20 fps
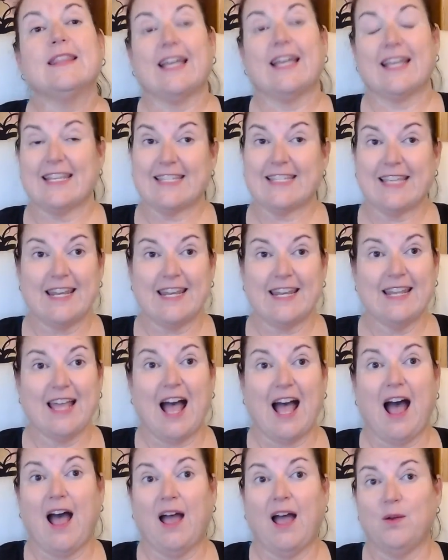Like I said,
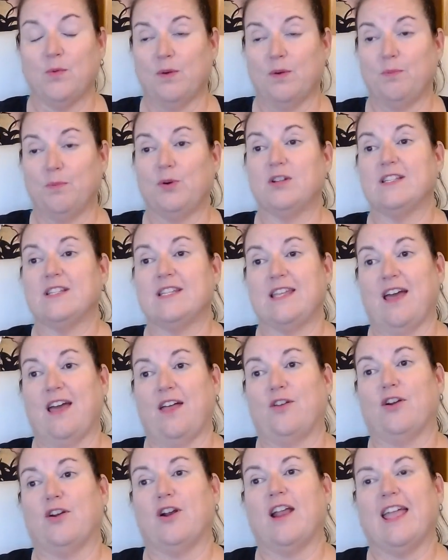I will put
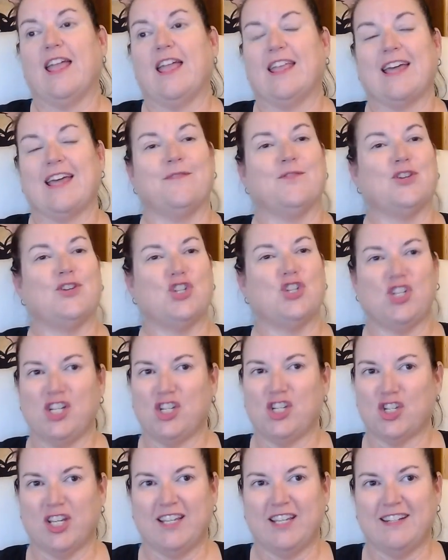together kind of a
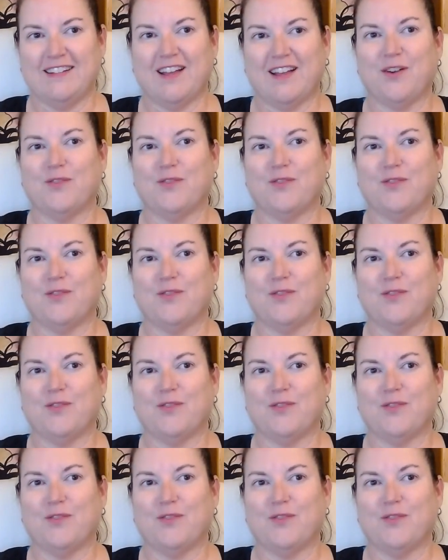cheat sheet